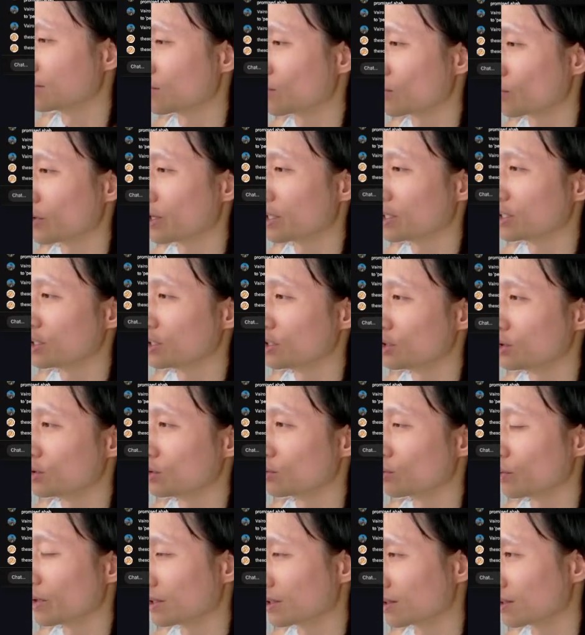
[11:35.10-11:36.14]
when
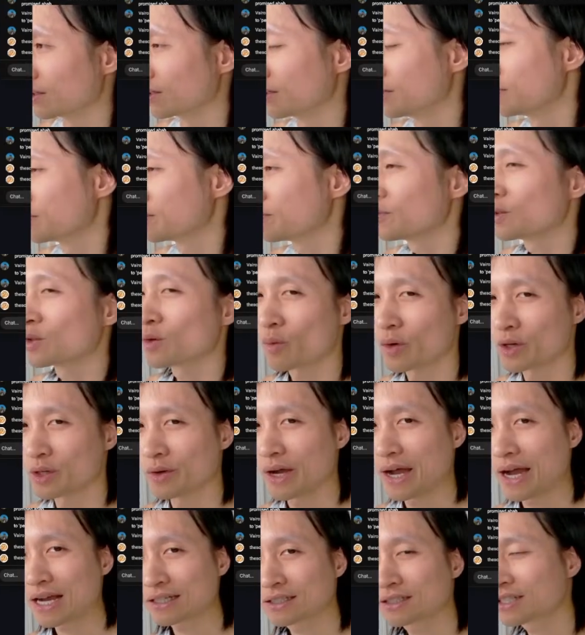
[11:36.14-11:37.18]
you
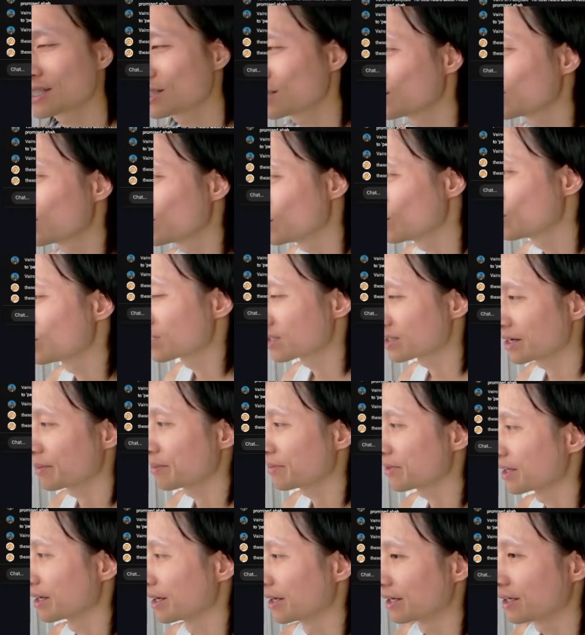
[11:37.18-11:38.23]
ask it to do
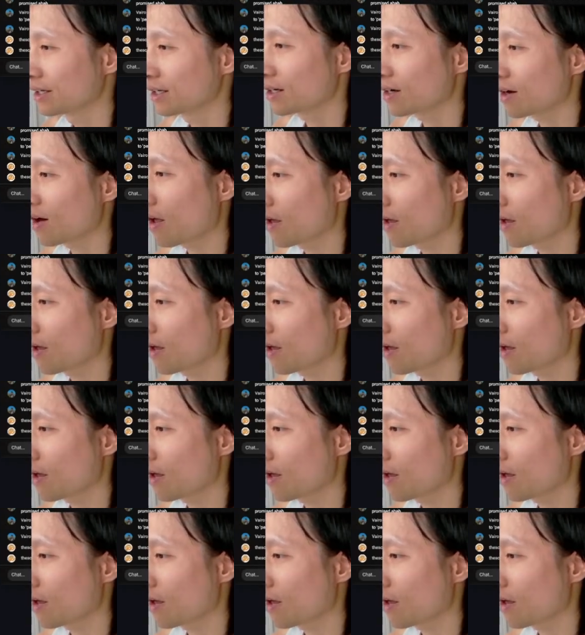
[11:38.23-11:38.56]
something,